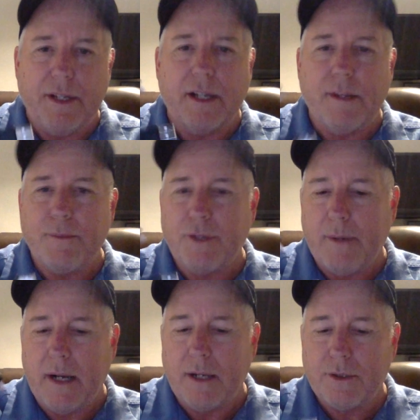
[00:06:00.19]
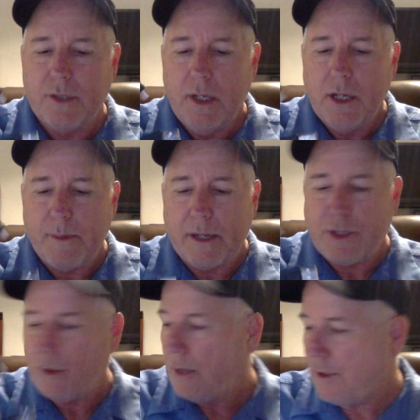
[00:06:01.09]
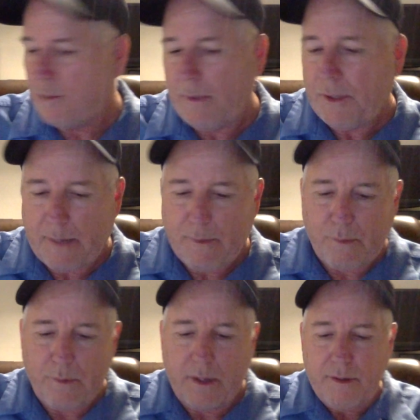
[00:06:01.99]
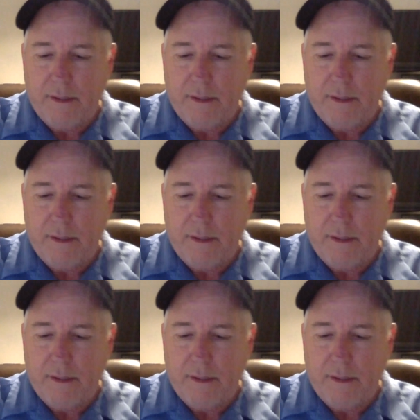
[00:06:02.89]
that comes in the box to make sure nothing's been tampered with.